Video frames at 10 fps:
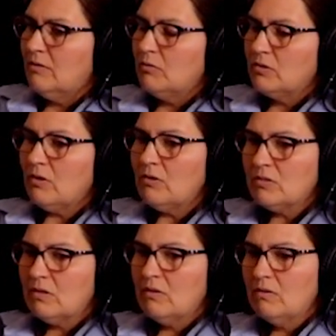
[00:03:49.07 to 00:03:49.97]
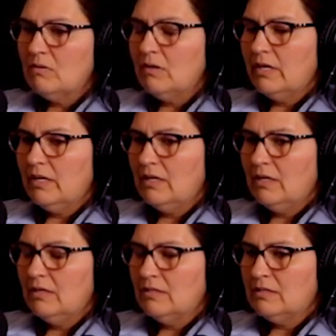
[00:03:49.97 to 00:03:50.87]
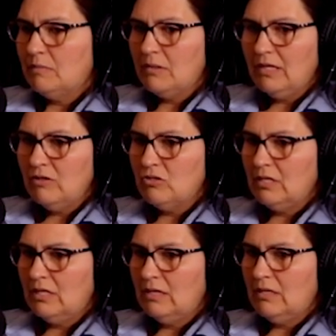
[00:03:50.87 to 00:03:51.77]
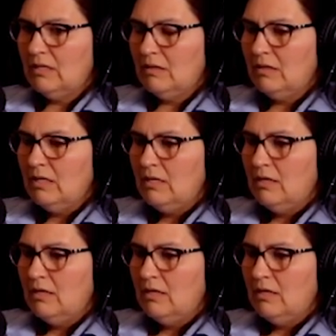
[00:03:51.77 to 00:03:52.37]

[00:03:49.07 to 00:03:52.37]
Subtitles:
There was also a stipulation in the